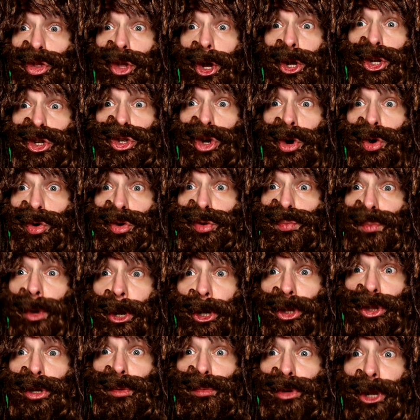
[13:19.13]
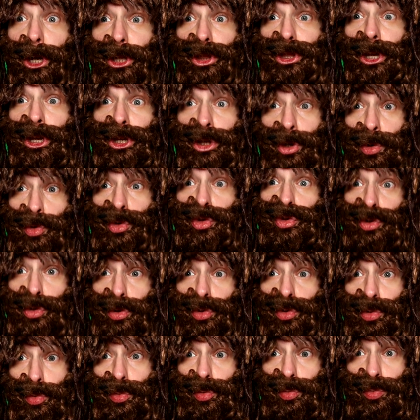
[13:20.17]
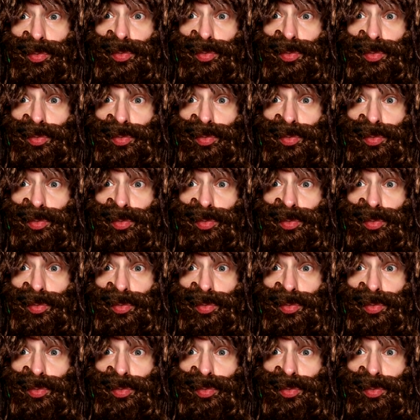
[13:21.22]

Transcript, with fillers: They don't make them like they used to.